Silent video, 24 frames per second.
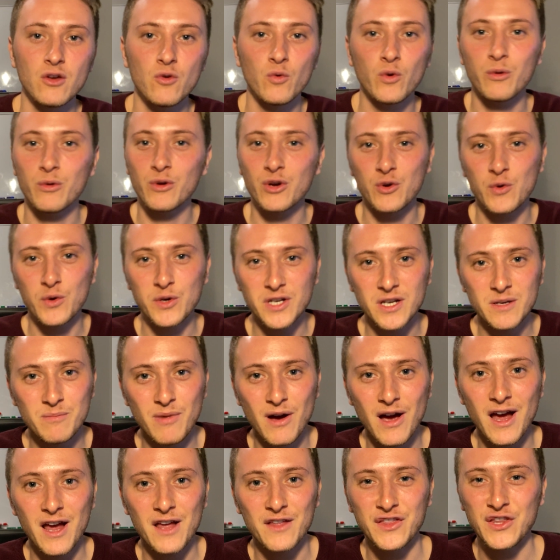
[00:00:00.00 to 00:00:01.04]
we were greeted
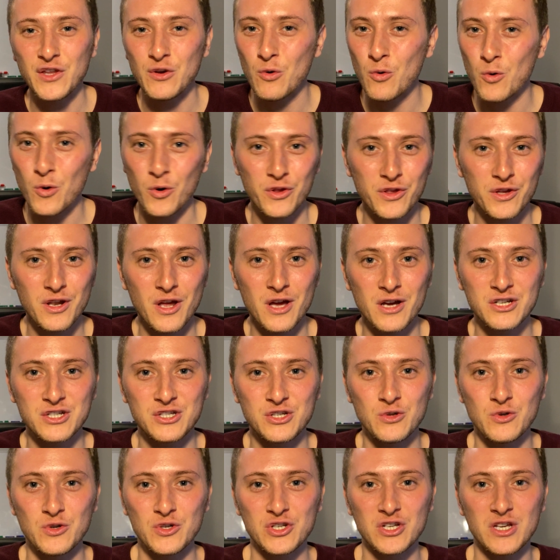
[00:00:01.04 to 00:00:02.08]
by the Orthodox
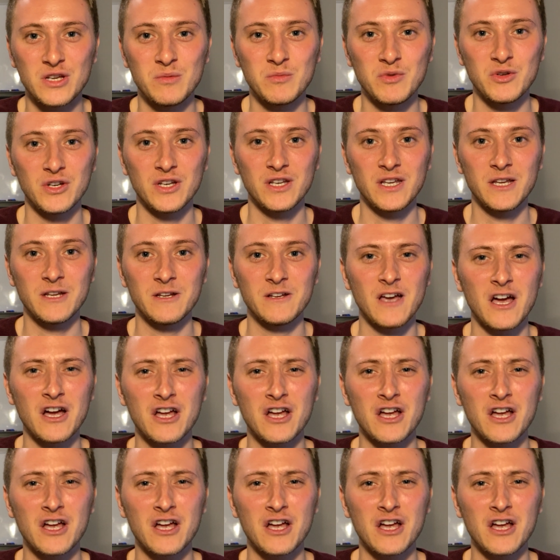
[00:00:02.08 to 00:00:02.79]
Jewish community,